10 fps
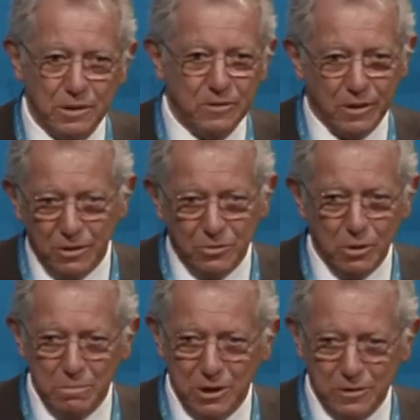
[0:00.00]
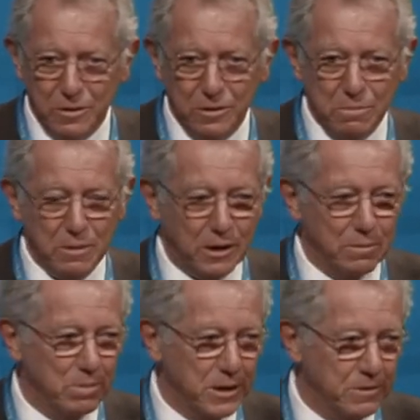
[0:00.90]
It's going to emerge into the
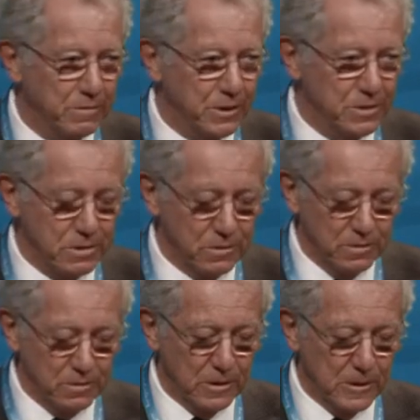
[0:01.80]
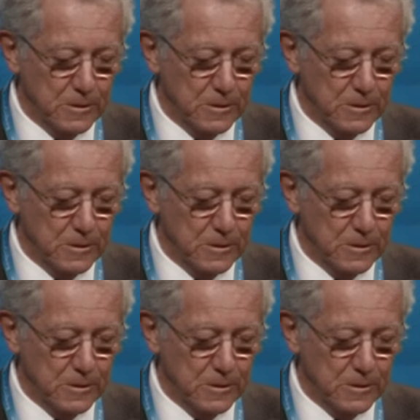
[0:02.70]
marketplace very soon.